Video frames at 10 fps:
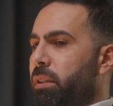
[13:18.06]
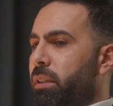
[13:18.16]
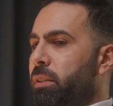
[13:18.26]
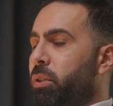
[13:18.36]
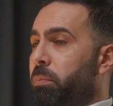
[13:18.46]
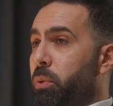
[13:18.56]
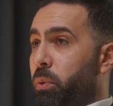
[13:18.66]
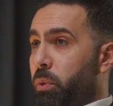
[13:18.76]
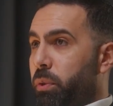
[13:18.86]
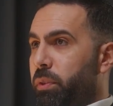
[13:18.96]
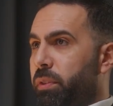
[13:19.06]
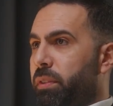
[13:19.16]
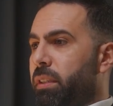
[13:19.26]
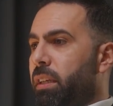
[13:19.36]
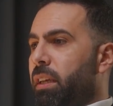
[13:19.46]
entrepreneurs
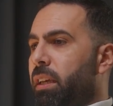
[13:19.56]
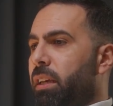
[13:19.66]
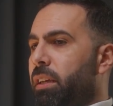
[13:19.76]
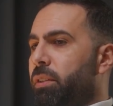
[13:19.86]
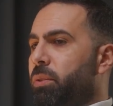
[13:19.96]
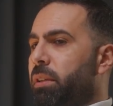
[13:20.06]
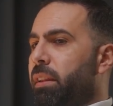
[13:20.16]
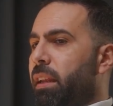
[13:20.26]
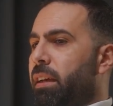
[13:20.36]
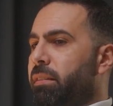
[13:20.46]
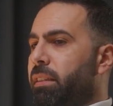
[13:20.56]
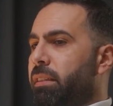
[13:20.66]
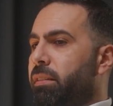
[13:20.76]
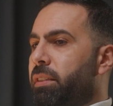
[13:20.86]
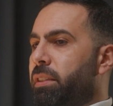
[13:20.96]
during the last
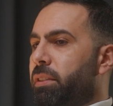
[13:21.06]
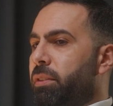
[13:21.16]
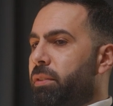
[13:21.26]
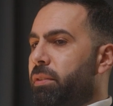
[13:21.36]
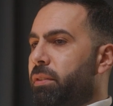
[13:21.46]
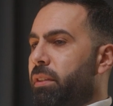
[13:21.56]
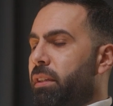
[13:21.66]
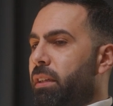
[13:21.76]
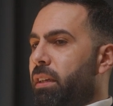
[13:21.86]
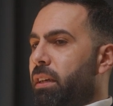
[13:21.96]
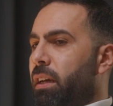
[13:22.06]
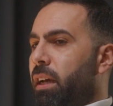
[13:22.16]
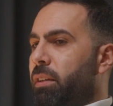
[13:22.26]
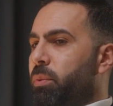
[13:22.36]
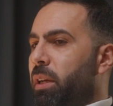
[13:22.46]
6 years.
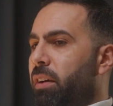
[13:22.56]
And we